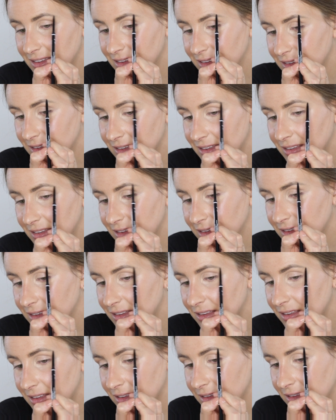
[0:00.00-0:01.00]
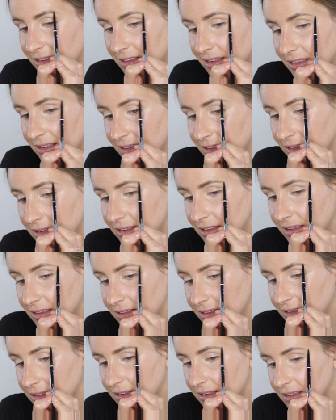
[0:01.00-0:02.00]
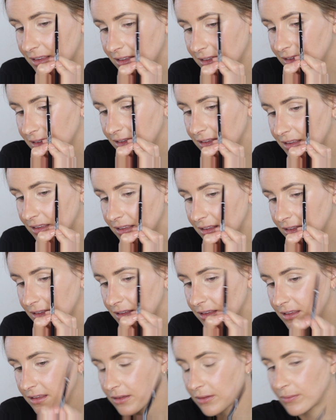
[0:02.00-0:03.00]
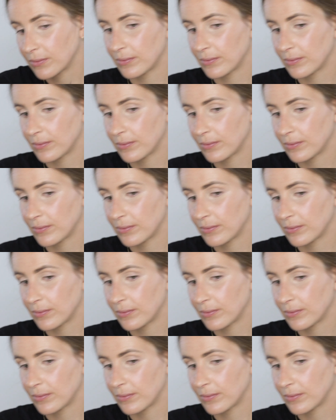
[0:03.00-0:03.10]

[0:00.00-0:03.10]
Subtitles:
to be called ash brown, but it works, it's totally fine.